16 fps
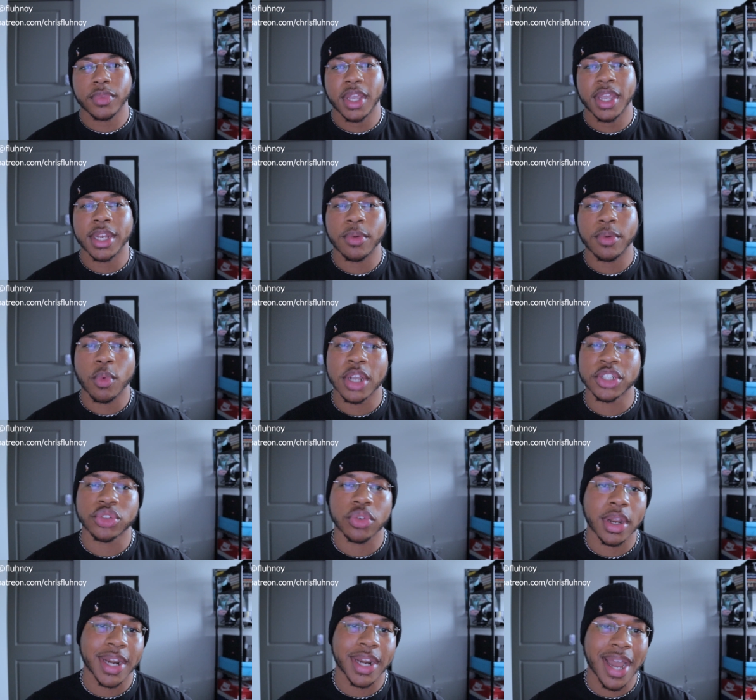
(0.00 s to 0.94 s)
in a
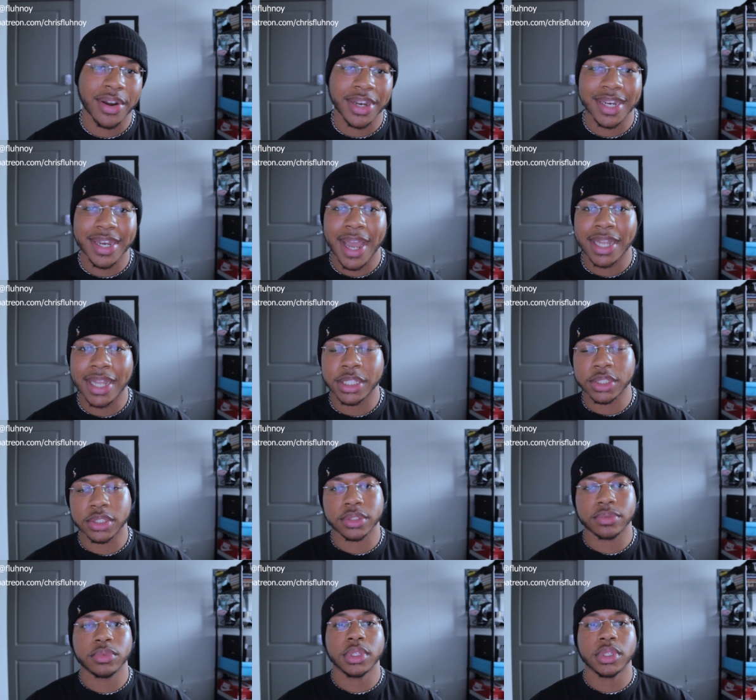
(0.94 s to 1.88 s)
restaurant down in
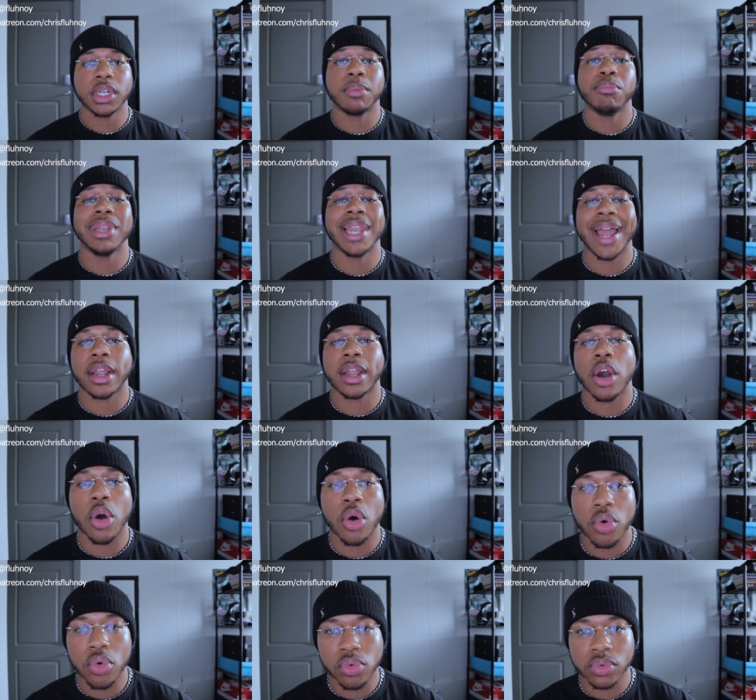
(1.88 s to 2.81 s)
Dallas, a
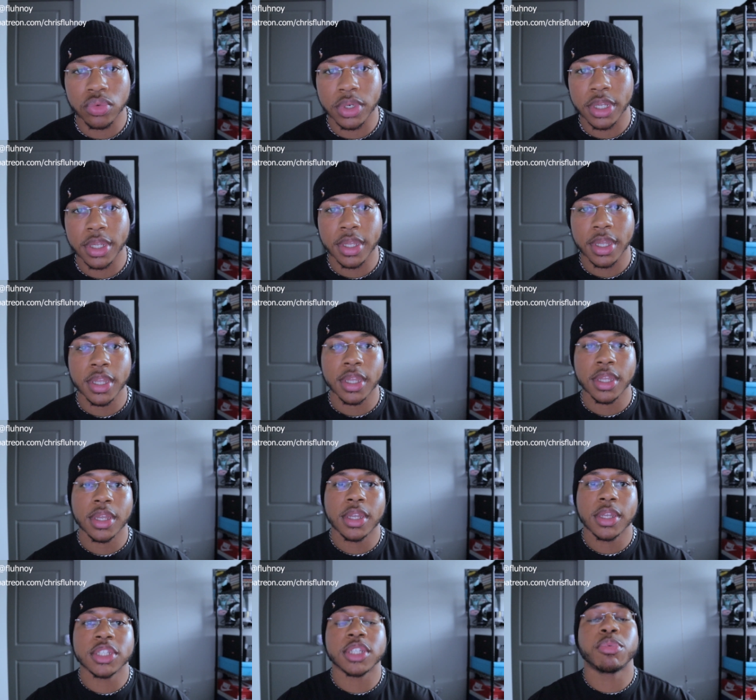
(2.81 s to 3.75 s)
black-owned,
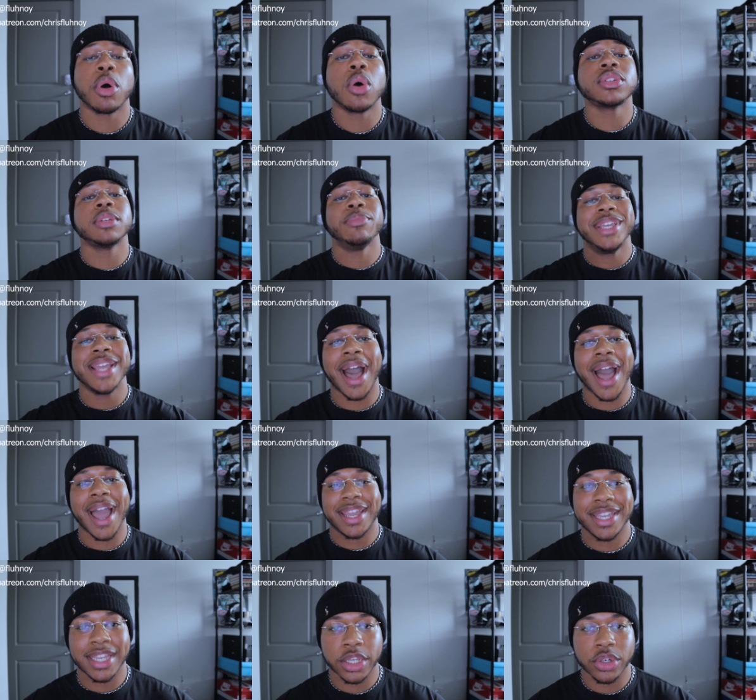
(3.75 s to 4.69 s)
supposed to be
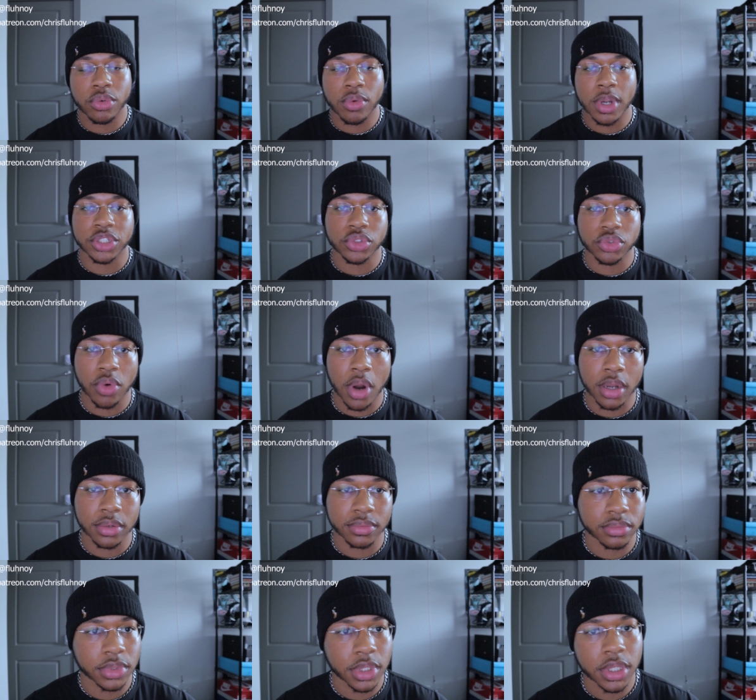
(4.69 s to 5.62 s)
high-end restaurant,
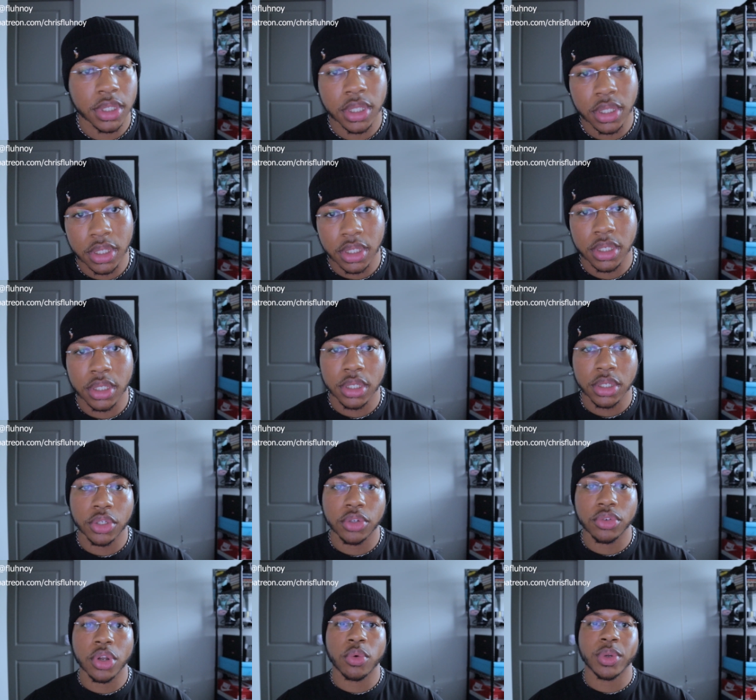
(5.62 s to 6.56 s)

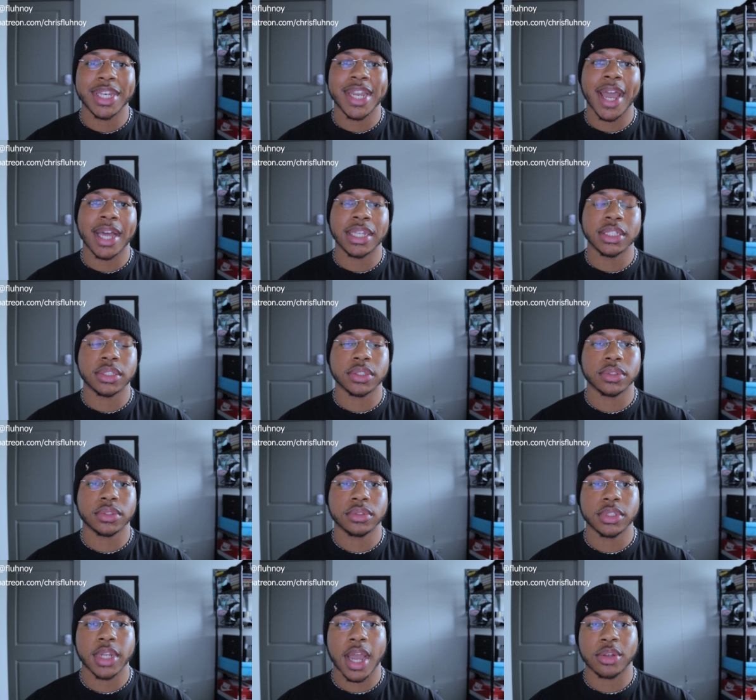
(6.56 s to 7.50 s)
in Dallas,
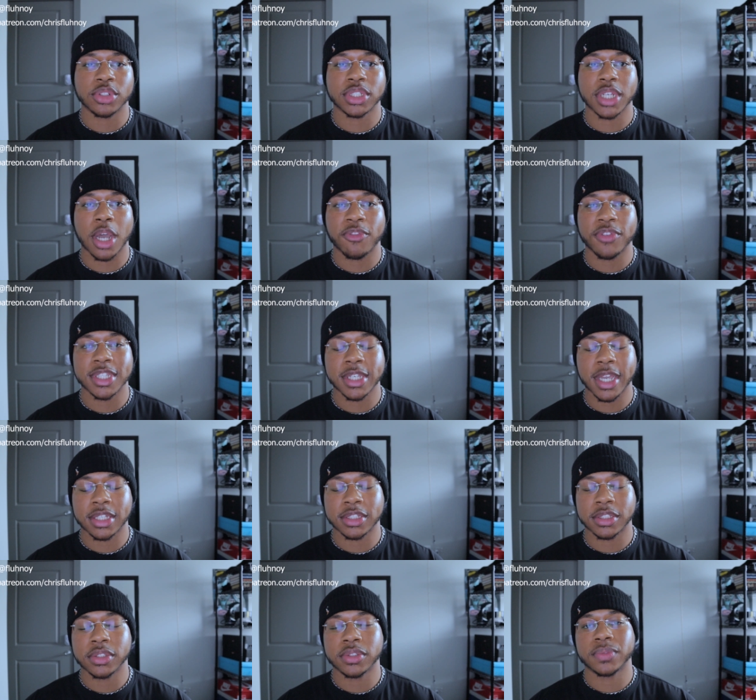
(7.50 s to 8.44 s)
down south in
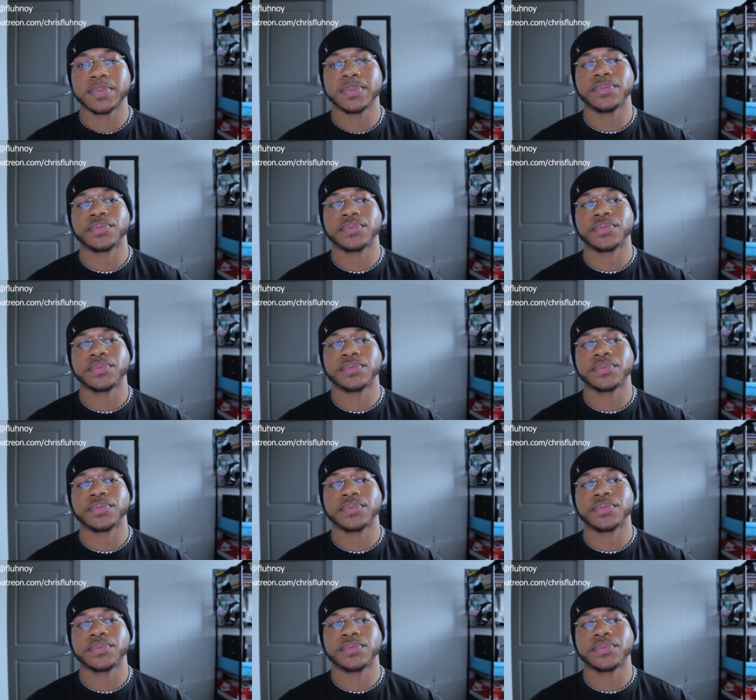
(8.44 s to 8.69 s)
Texas.